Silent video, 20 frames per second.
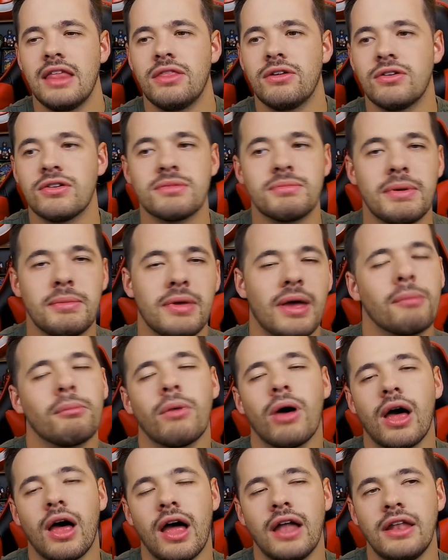There's maybe
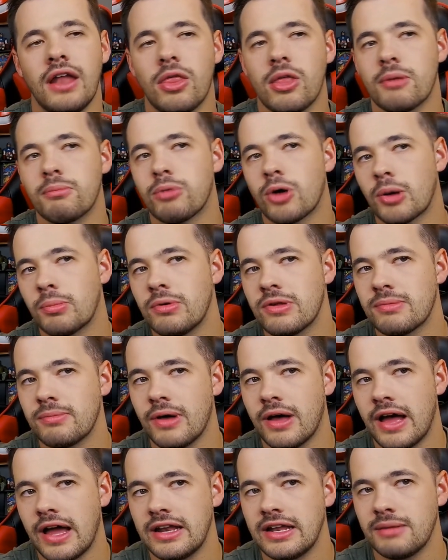another purpose
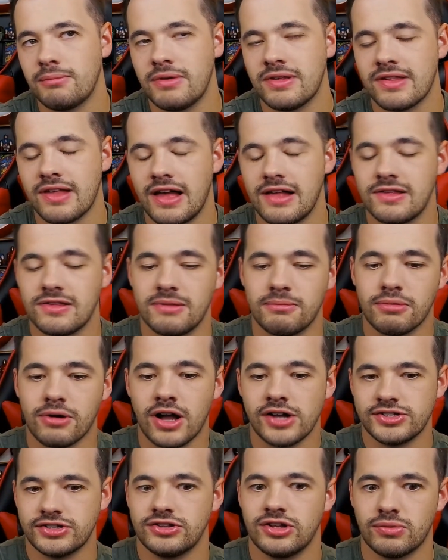behind it besides the
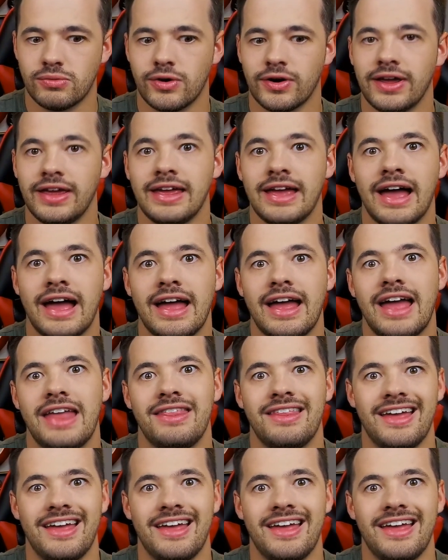project they're working at,